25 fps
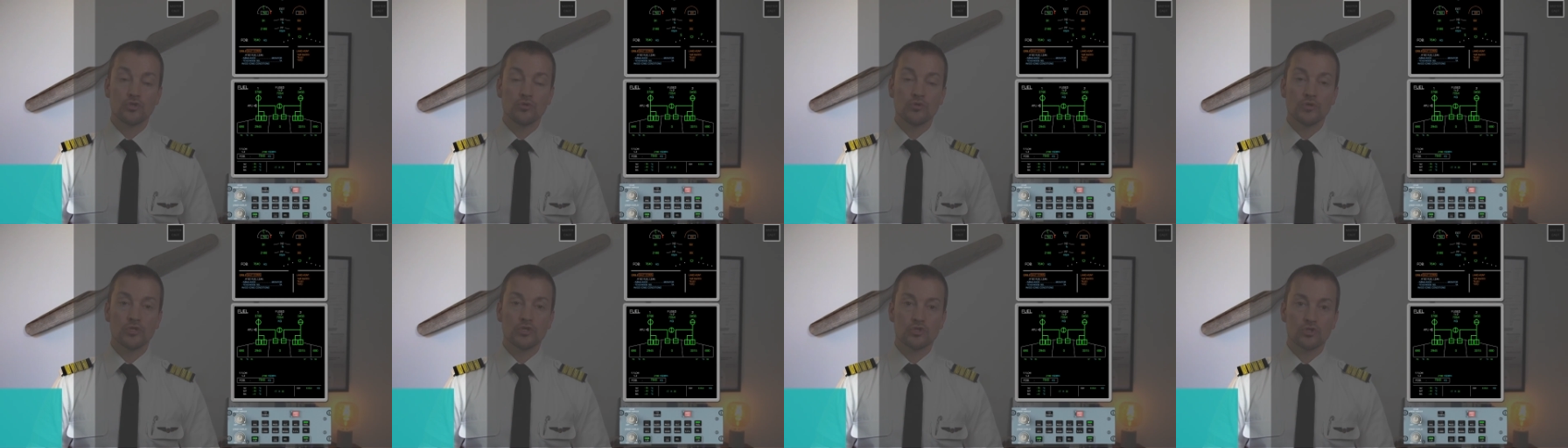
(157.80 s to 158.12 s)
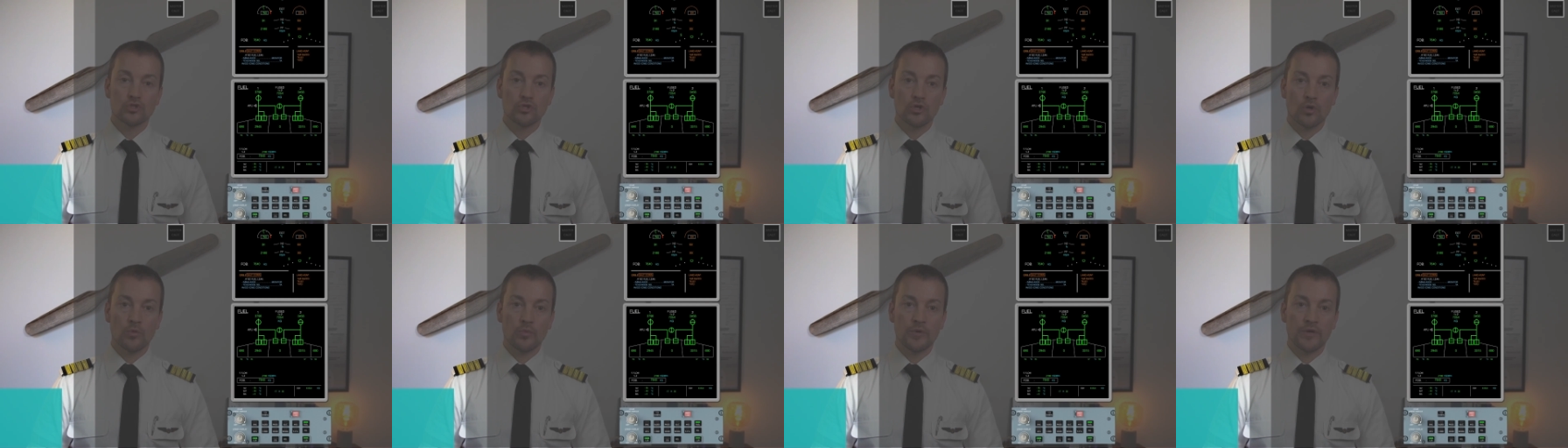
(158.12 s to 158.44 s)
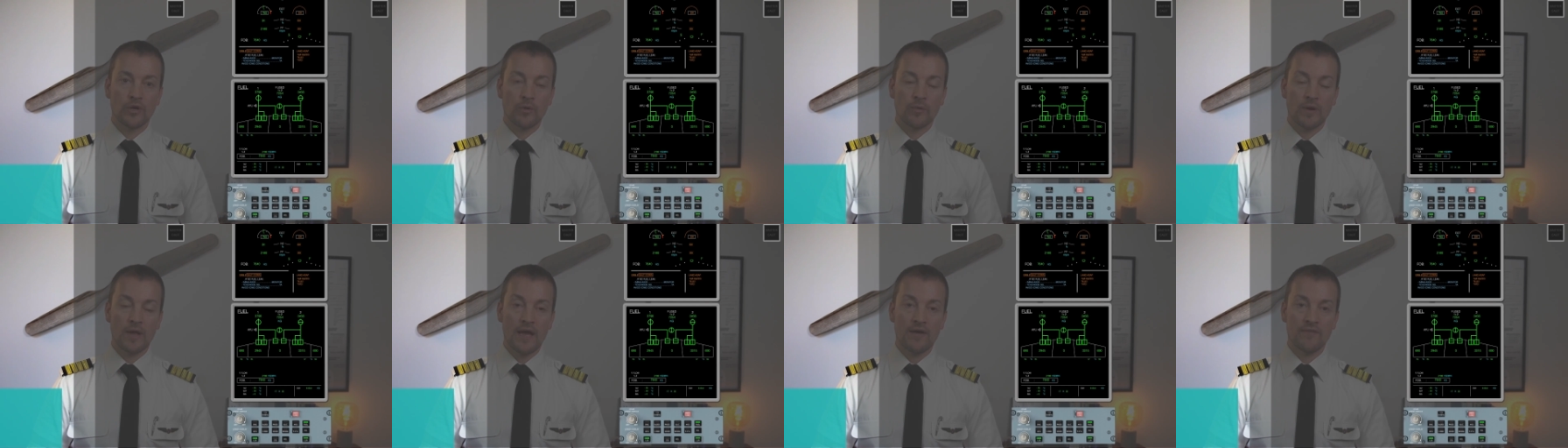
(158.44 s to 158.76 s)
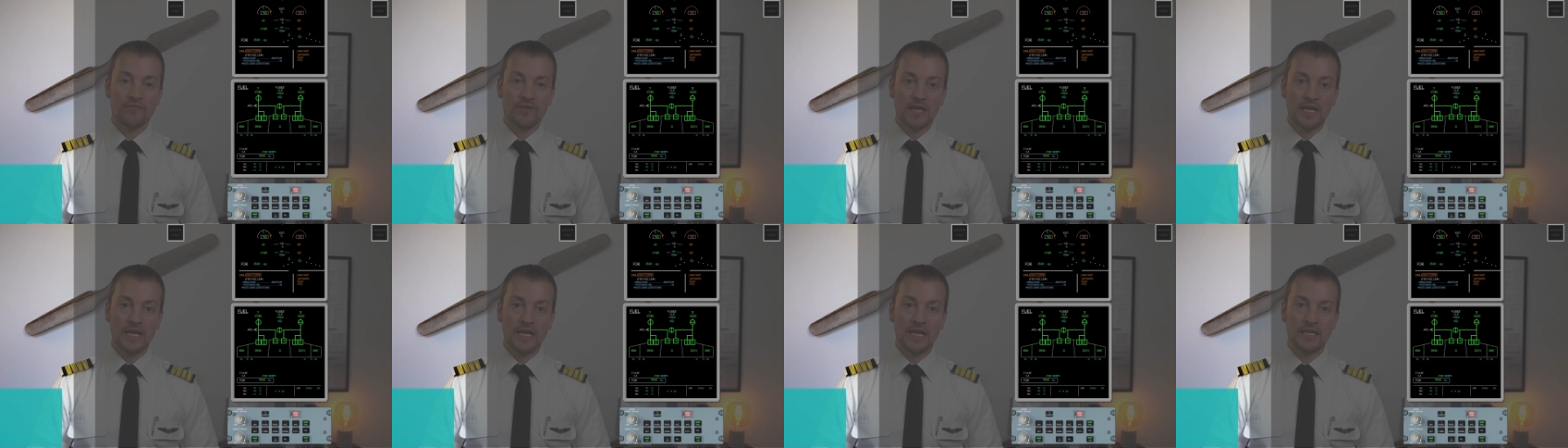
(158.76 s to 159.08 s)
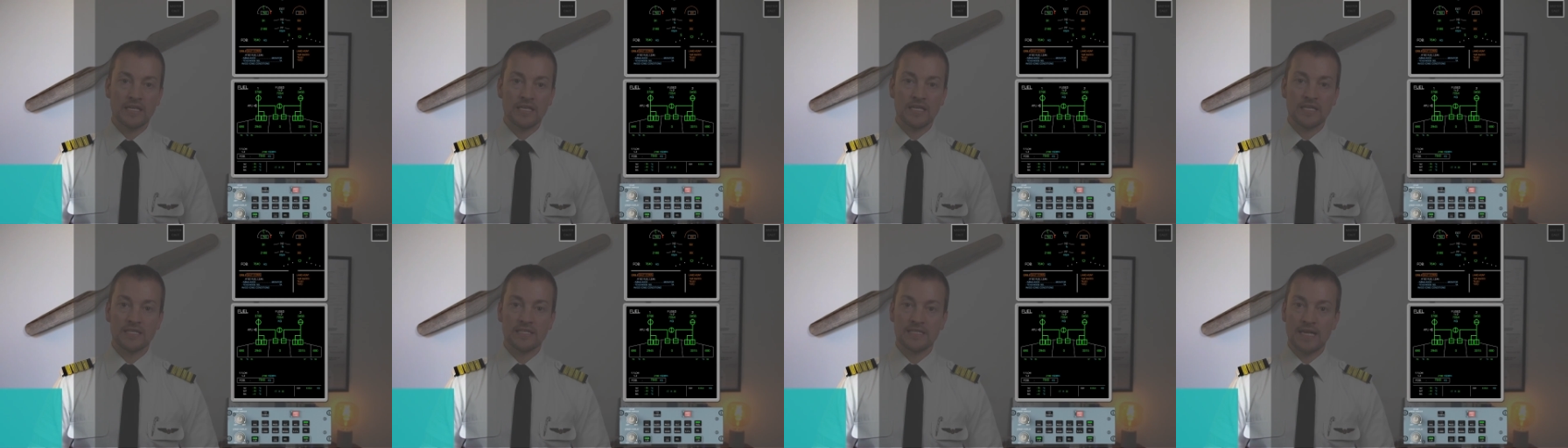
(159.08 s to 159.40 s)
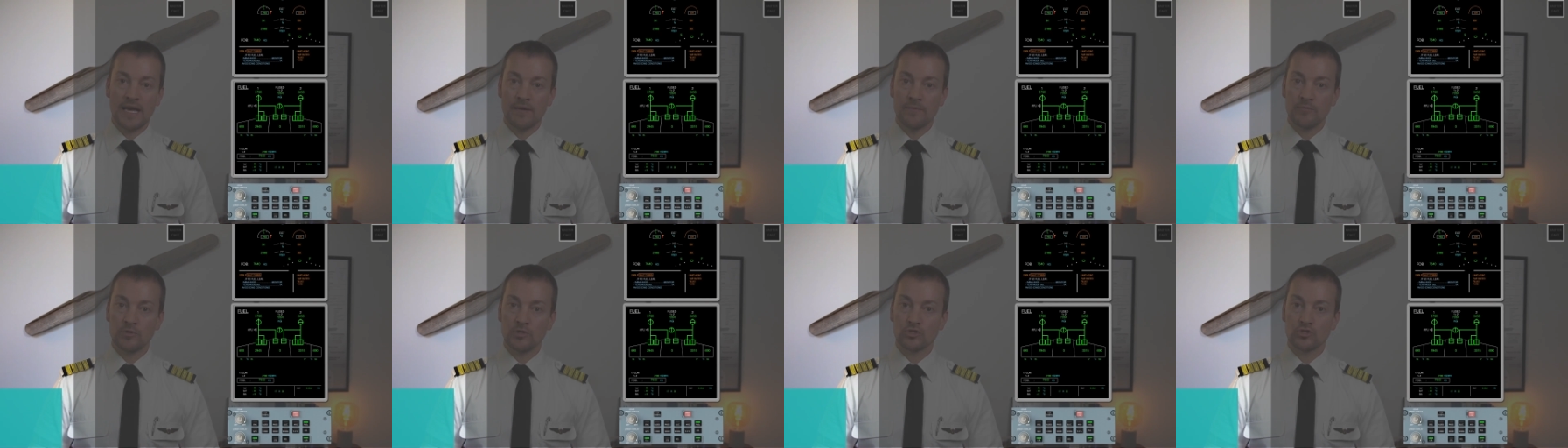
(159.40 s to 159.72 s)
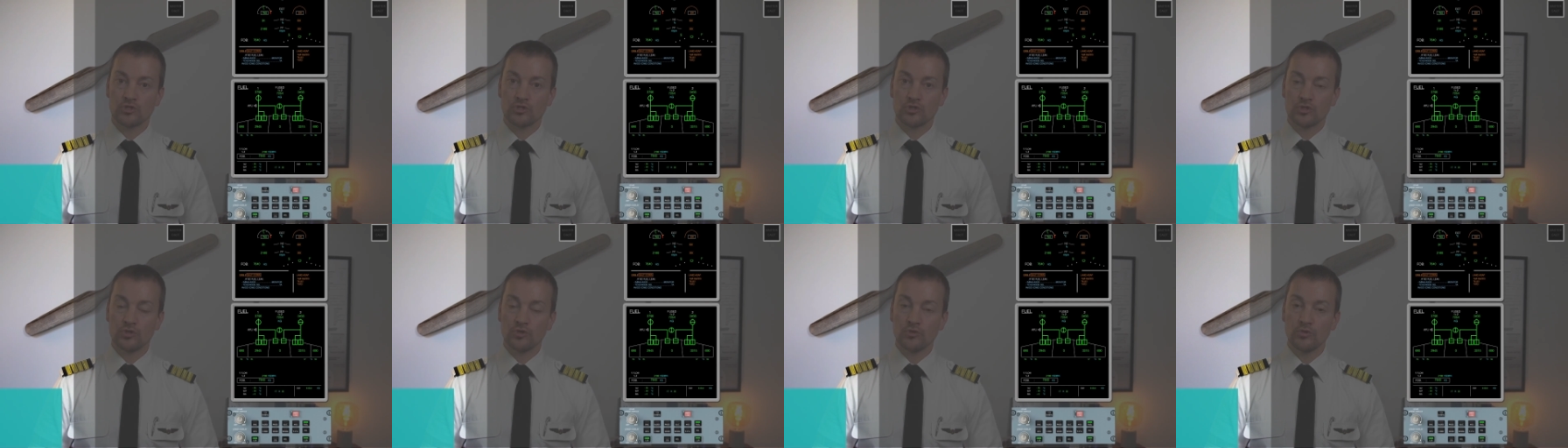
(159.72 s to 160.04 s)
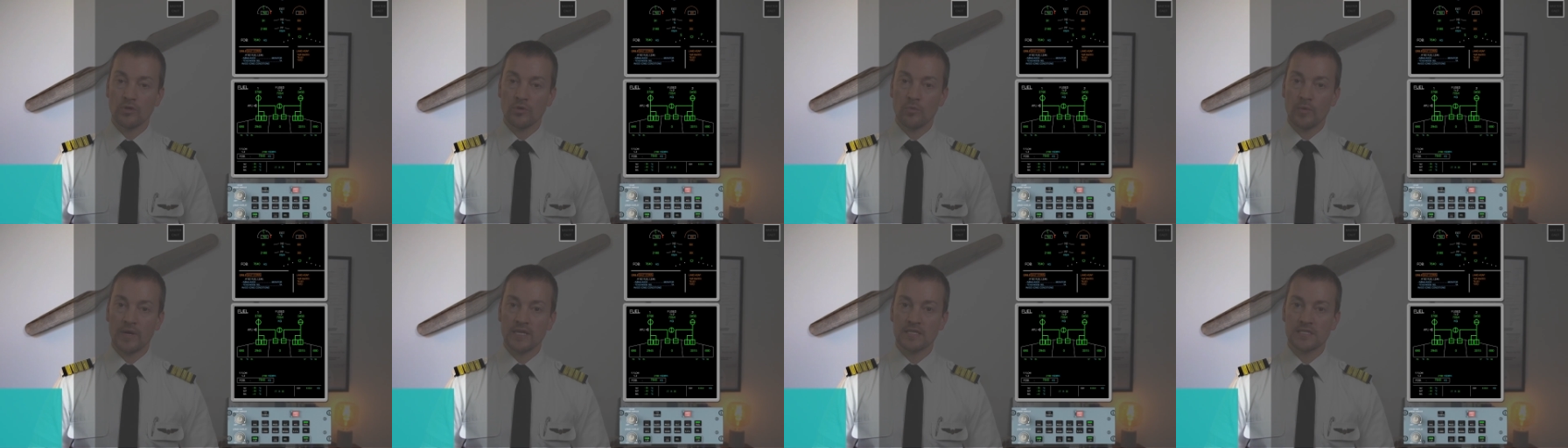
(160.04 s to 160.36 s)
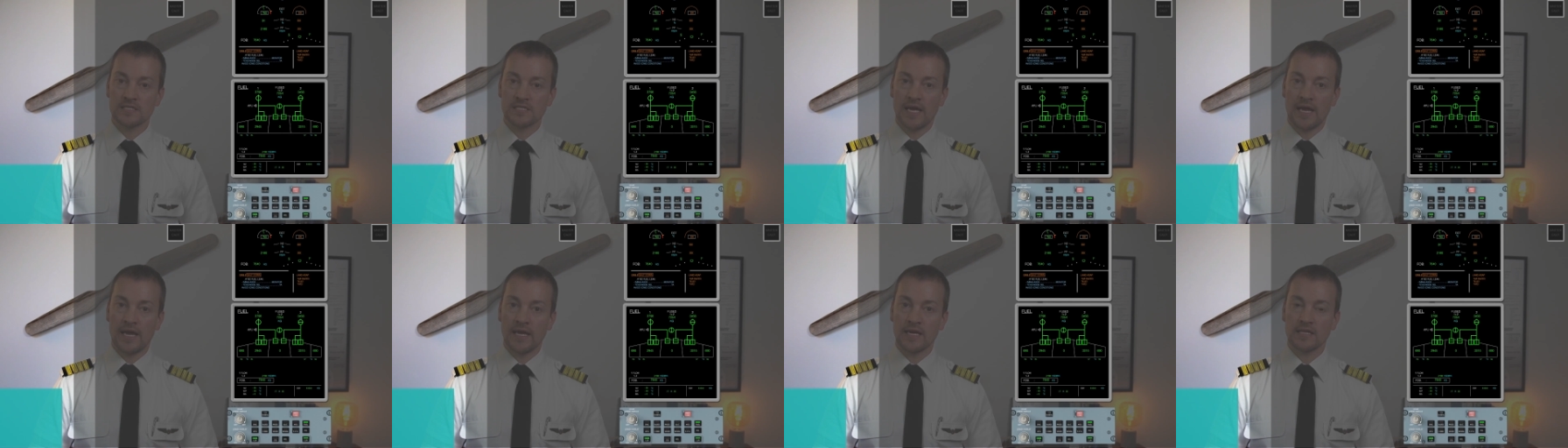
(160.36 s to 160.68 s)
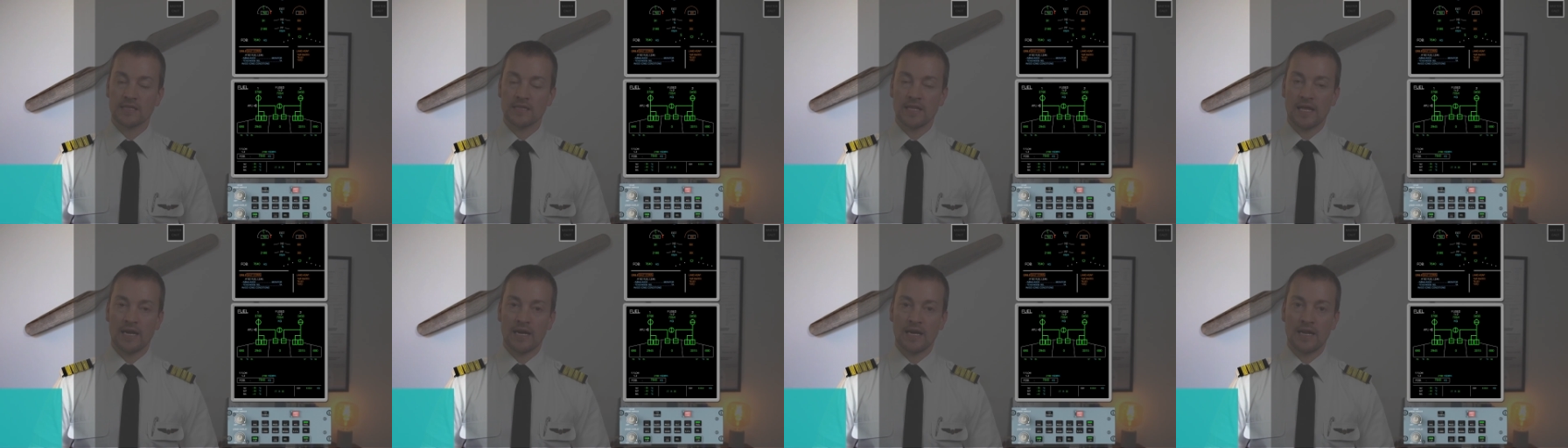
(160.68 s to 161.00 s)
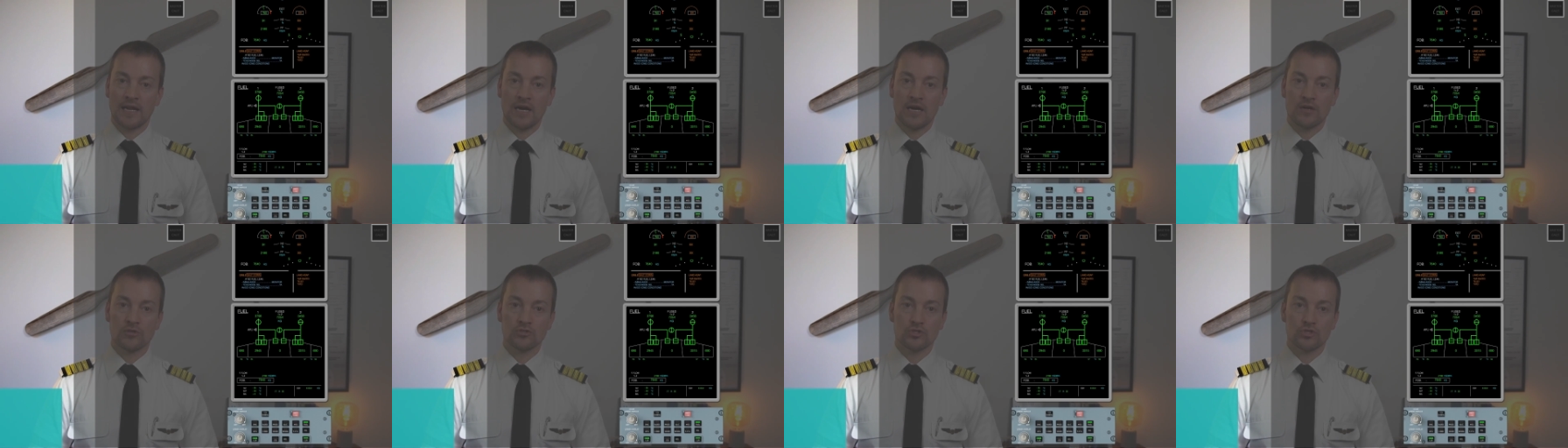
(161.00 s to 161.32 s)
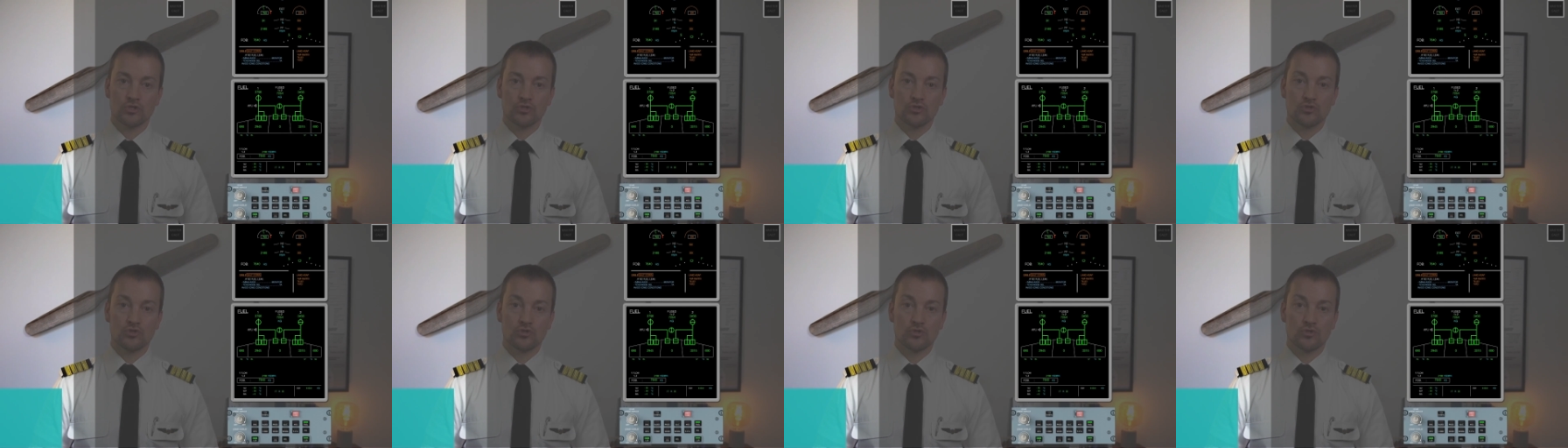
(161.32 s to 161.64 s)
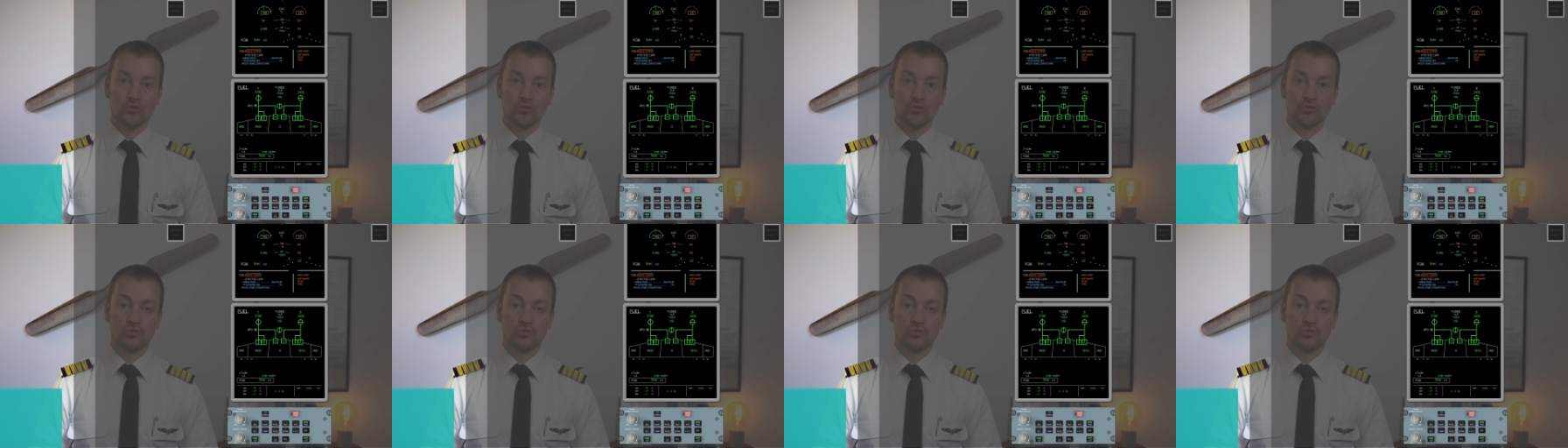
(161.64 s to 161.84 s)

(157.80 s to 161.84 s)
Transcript: to ensure we don't have any damage to the wing tank that allows us